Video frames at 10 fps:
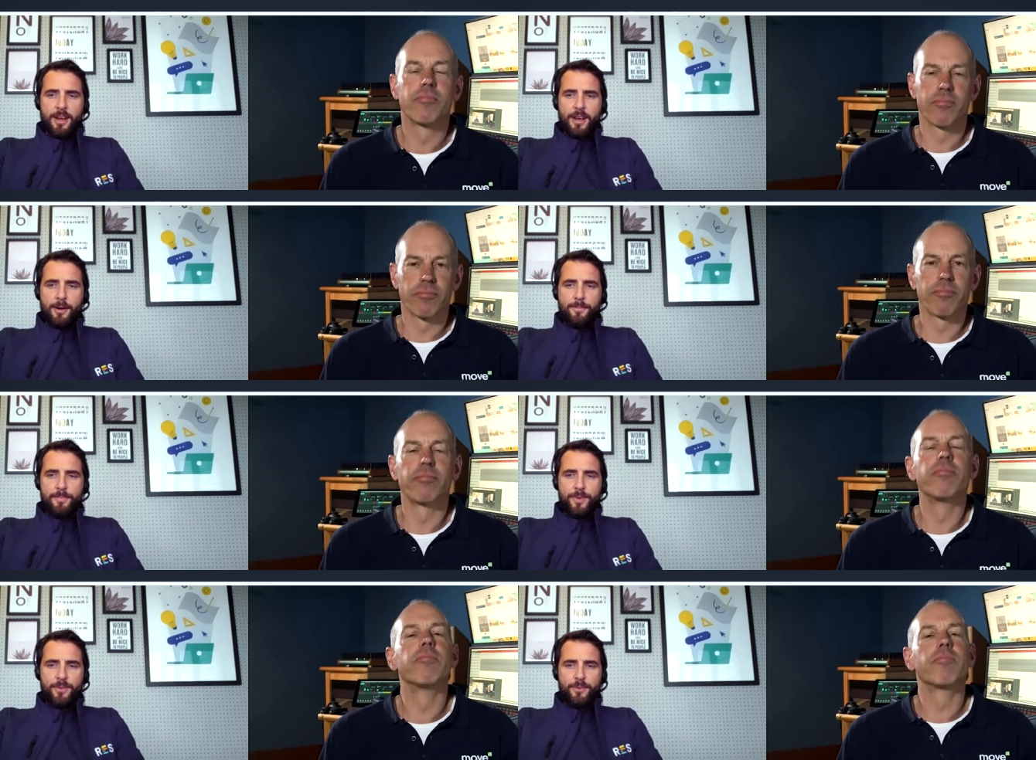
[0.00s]

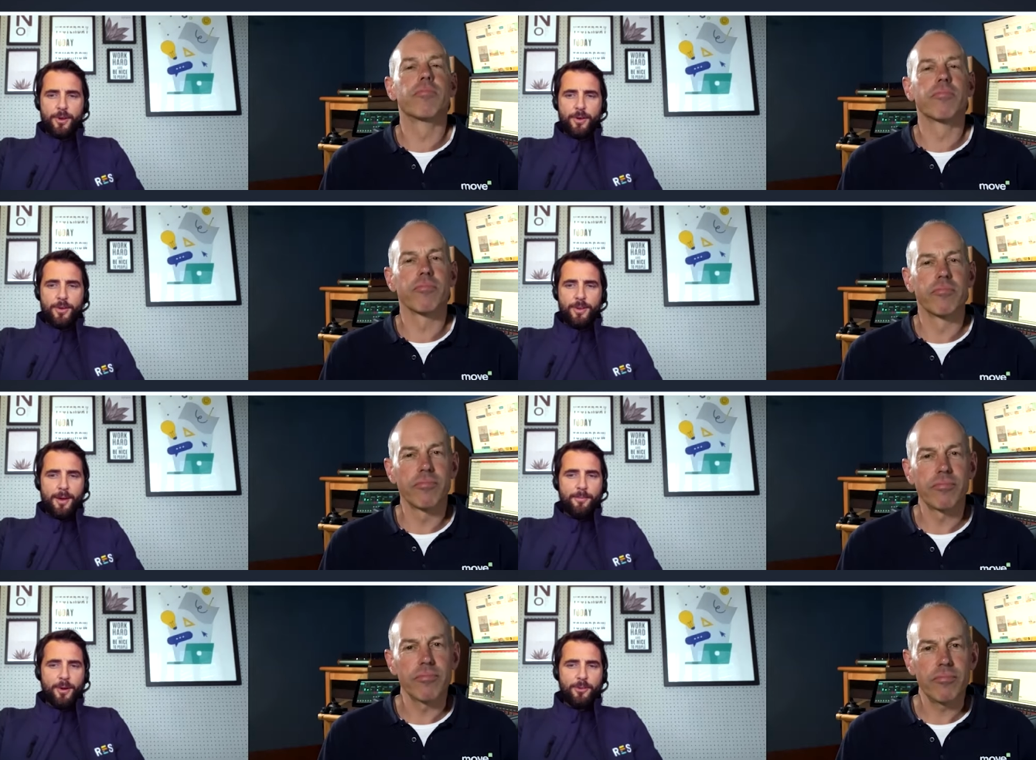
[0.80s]

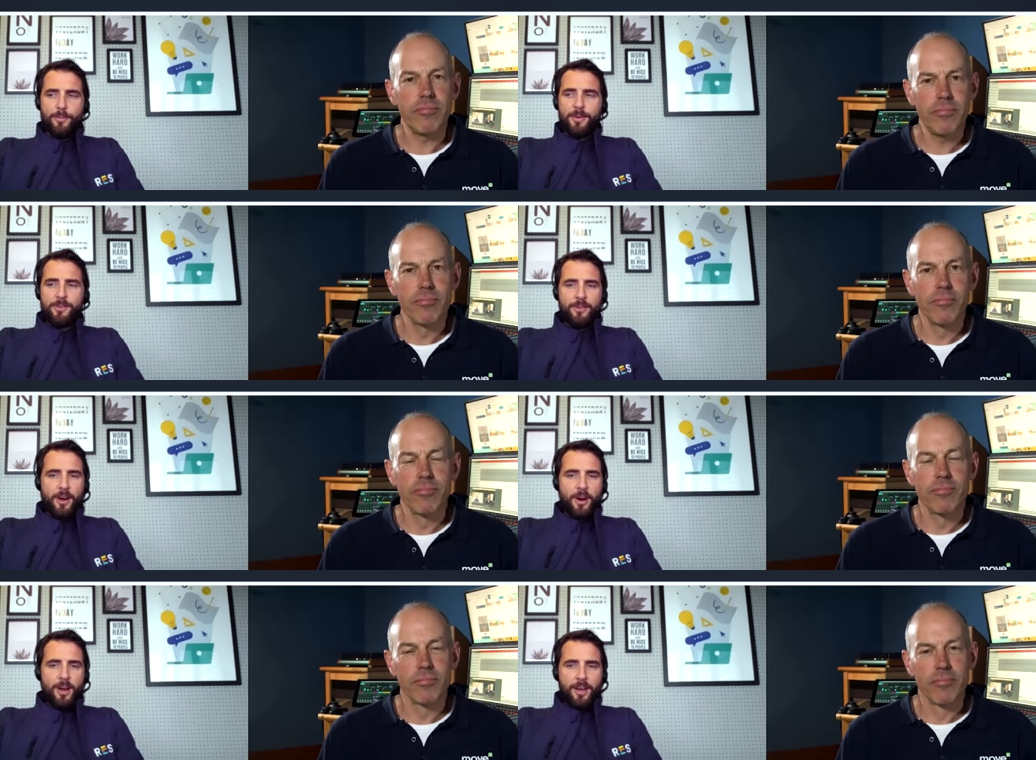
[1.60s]
Speaker 1: My job is to
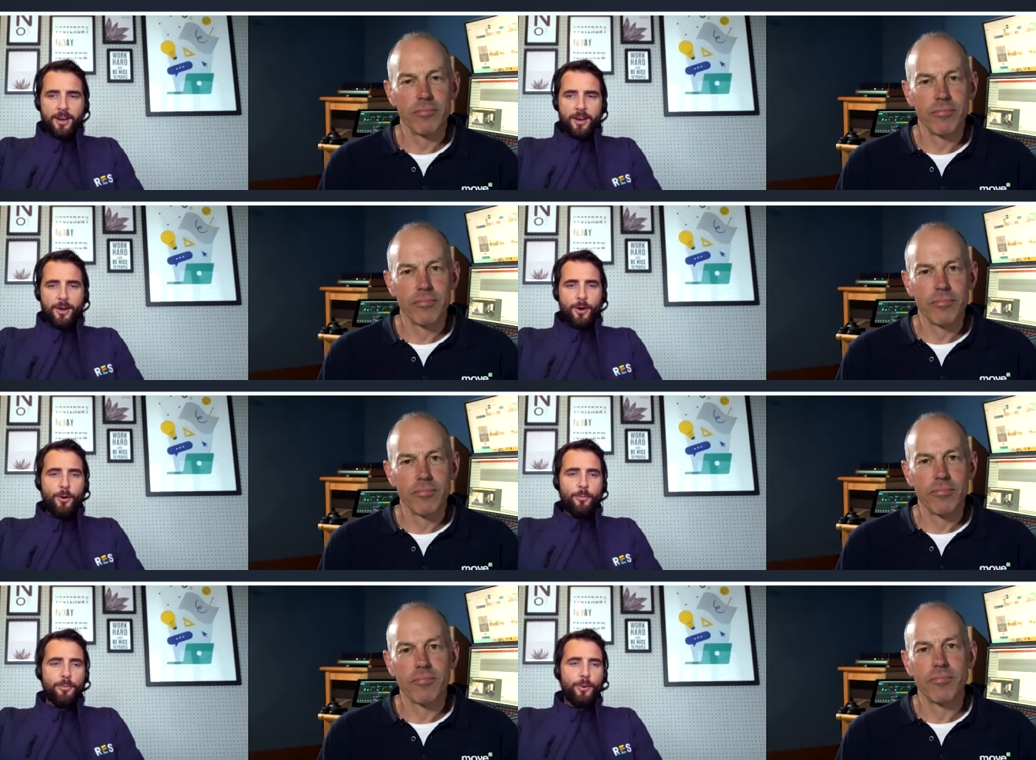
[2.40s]
hire,
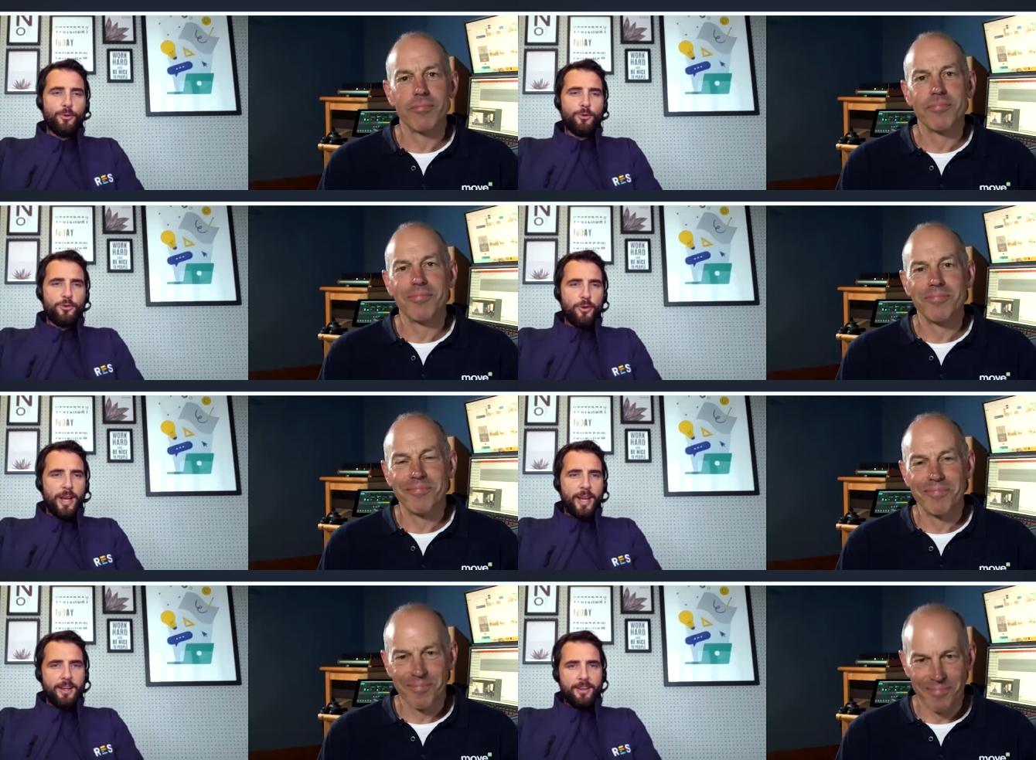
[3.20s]
onboard,
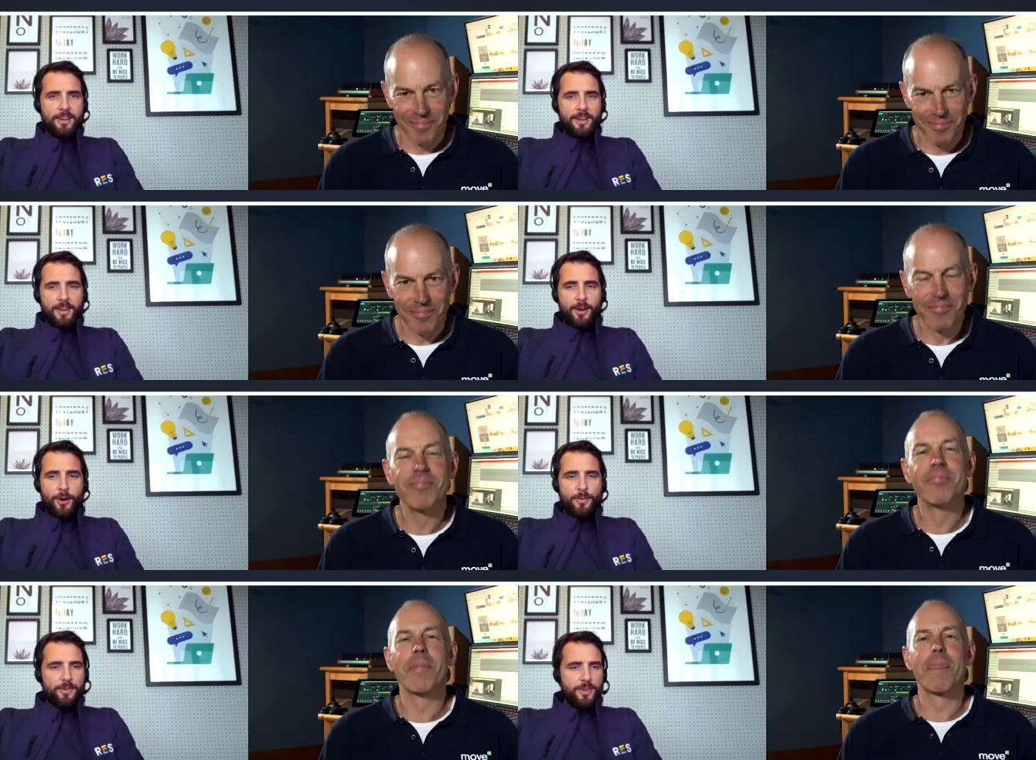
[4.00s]
train,
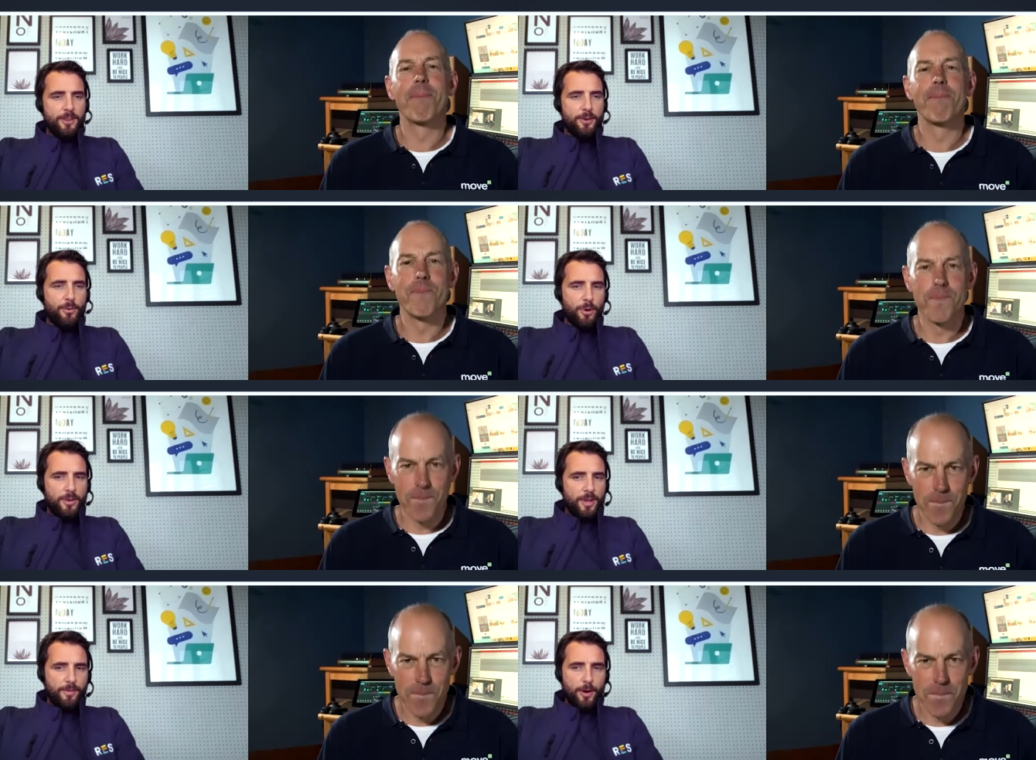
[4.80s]
oversee the
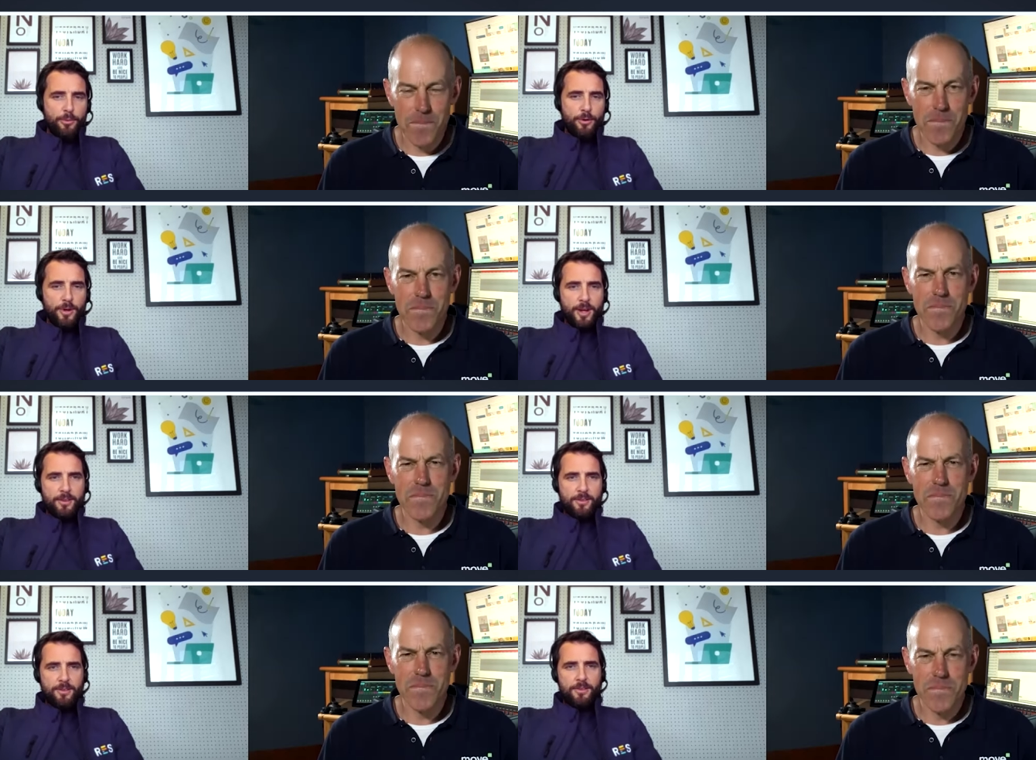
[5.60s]
quality of our
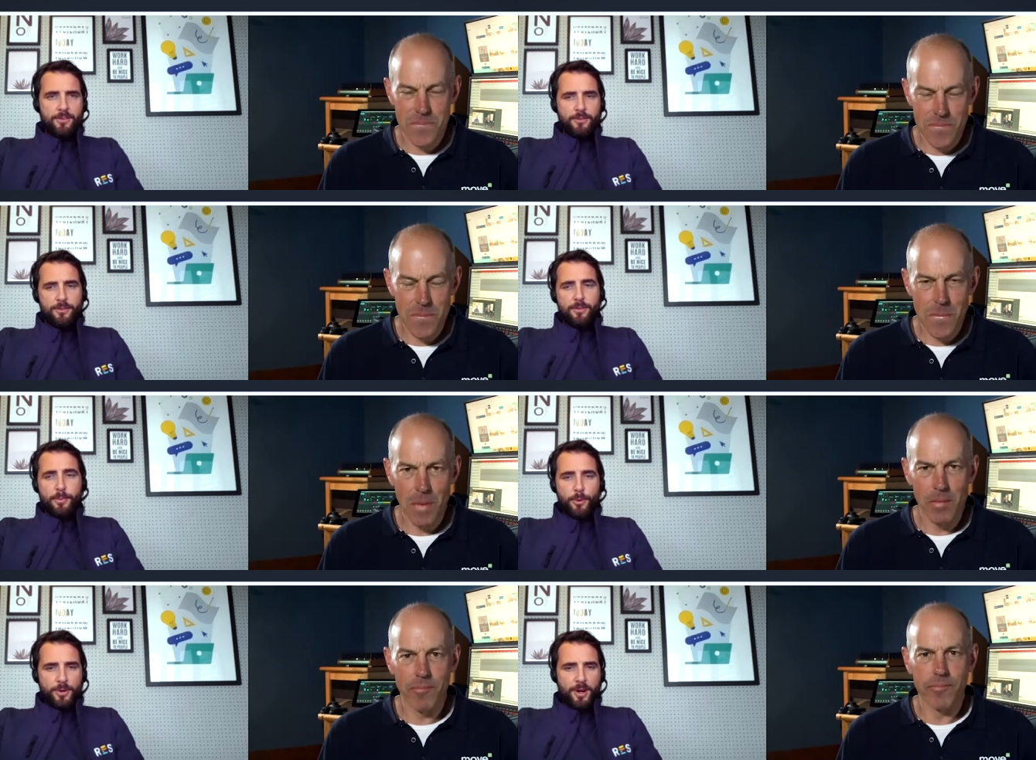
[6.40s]
product, to
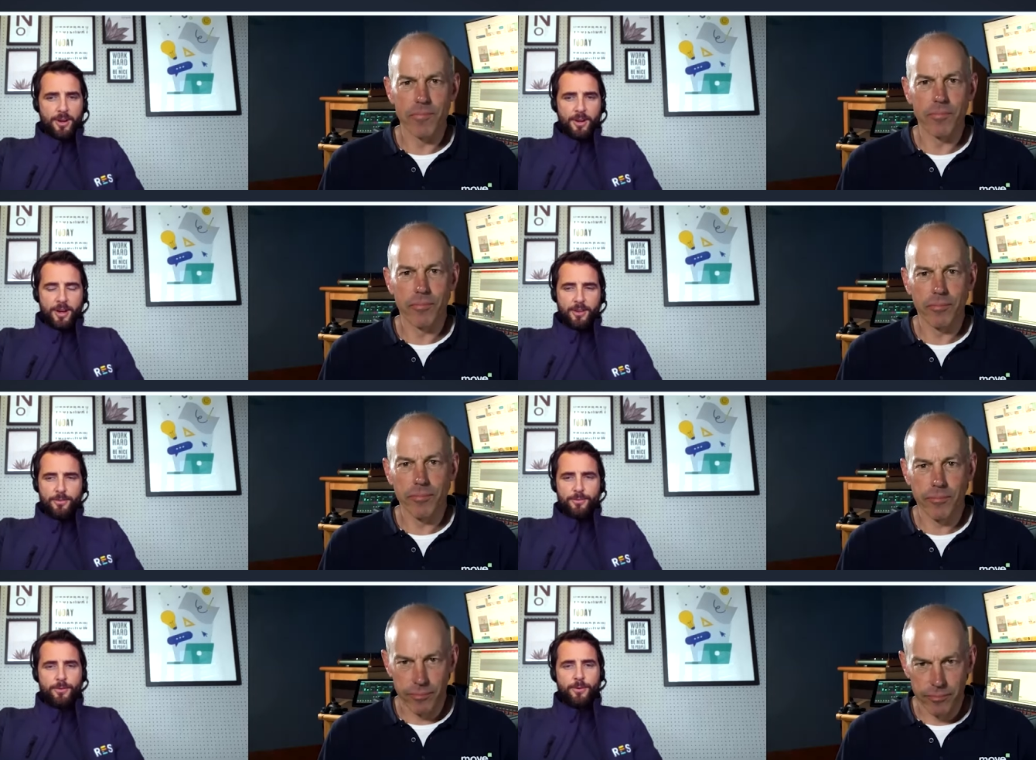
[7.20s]
support our
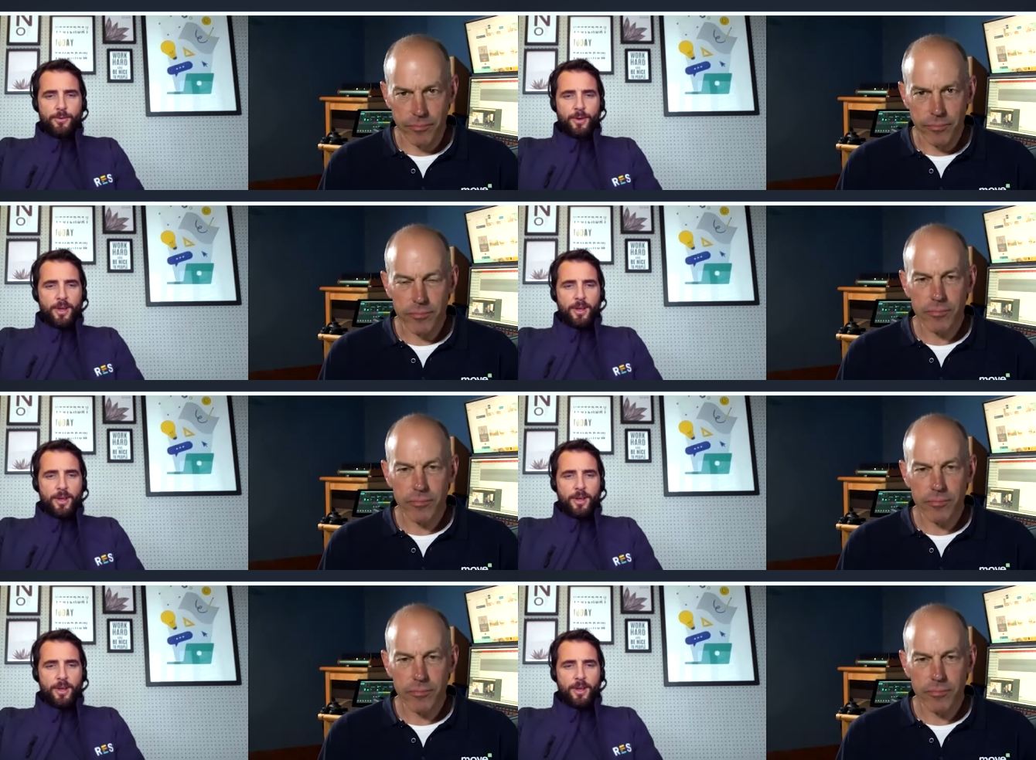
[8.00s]
clients through